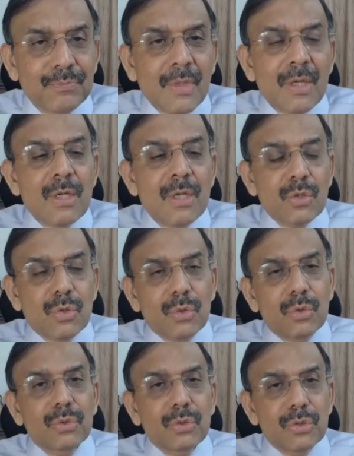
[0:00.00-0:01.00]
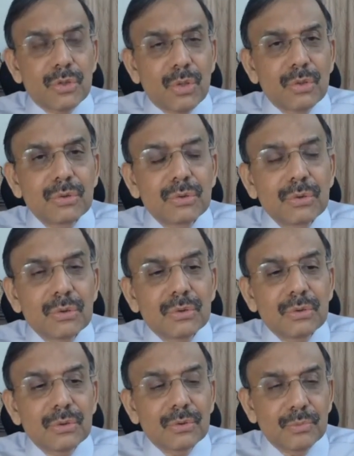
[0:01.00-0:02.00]
So you should also,
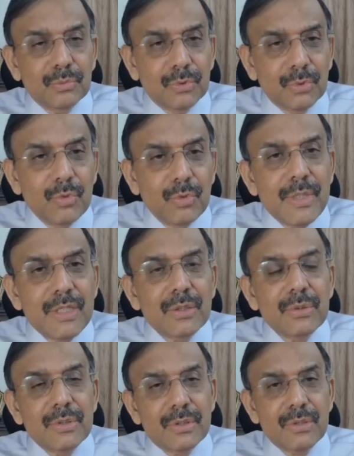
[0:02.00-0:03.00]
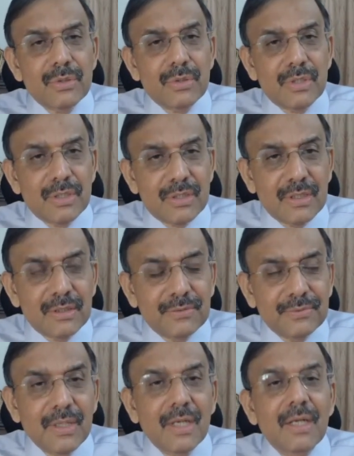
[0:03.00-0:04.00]
the moment you introduce yourself,
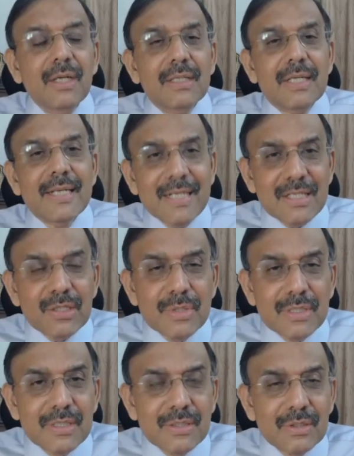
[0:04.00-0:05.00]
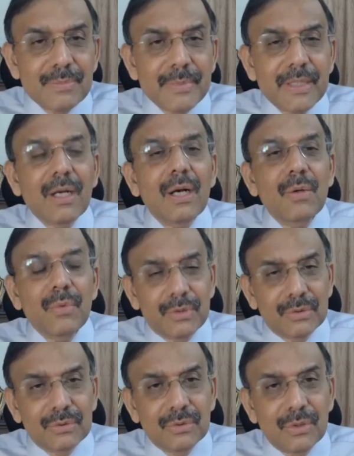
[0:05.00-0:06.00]
the next question should be, how are you?
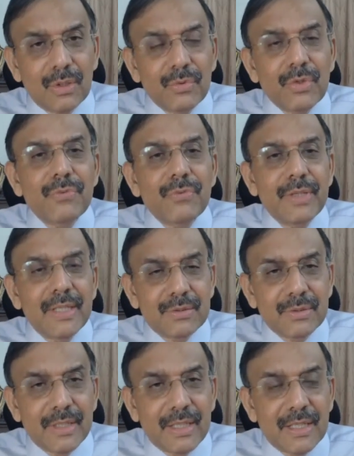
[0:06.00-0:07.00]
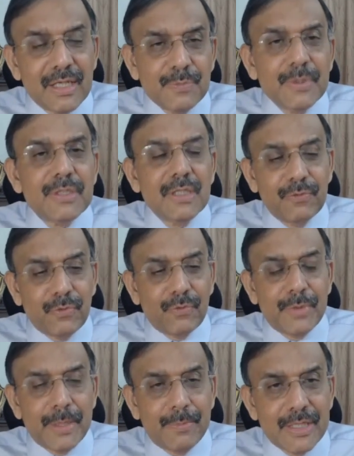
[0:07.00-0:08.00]
How are you feeling today? Especially for
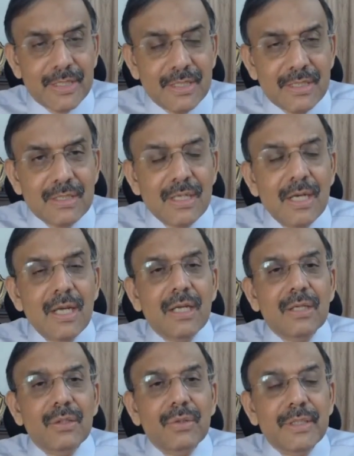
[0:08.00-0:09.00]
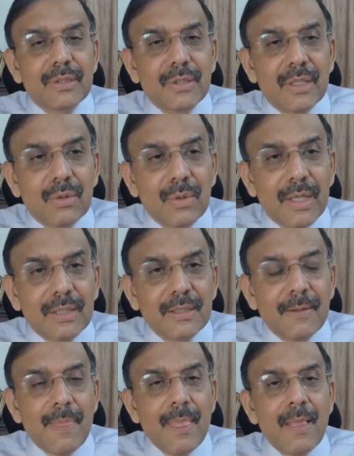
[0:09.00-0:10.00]
patients, you need to inquire them
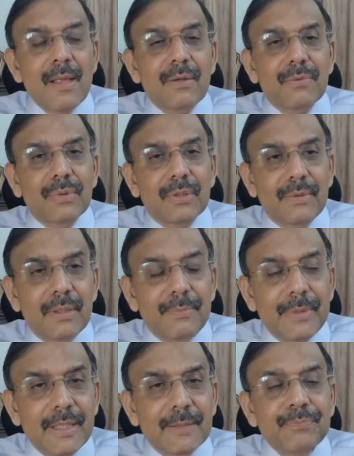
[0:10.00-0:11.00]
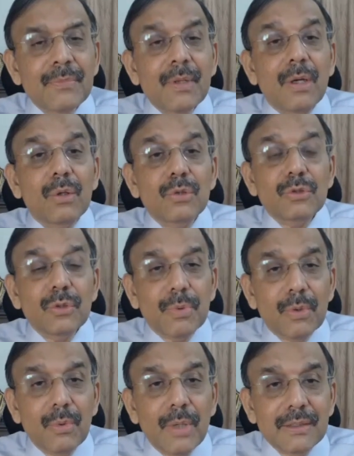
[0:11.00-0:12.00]
for the well-being and also
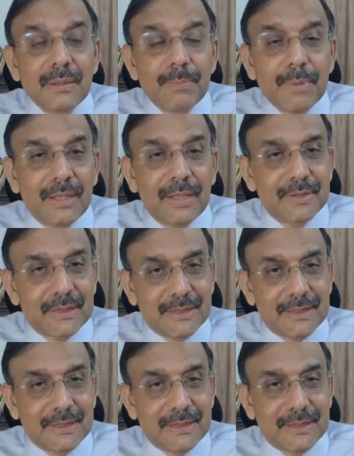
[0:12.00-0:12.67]
provide the privacy.